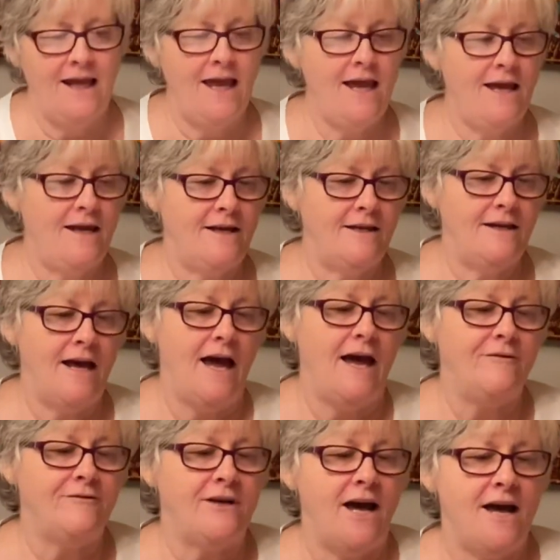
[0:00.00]
And
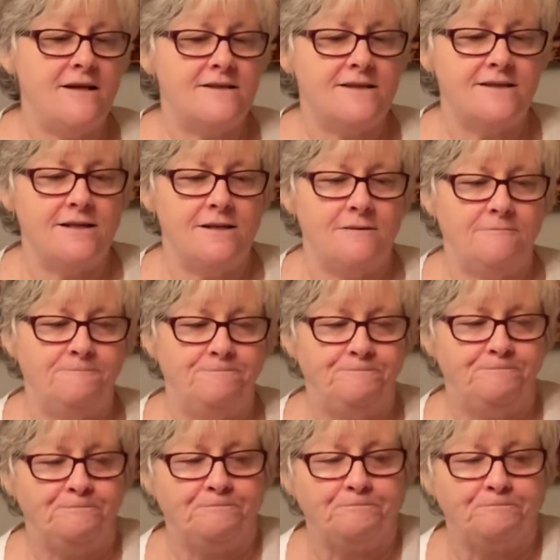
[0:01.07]
I've got some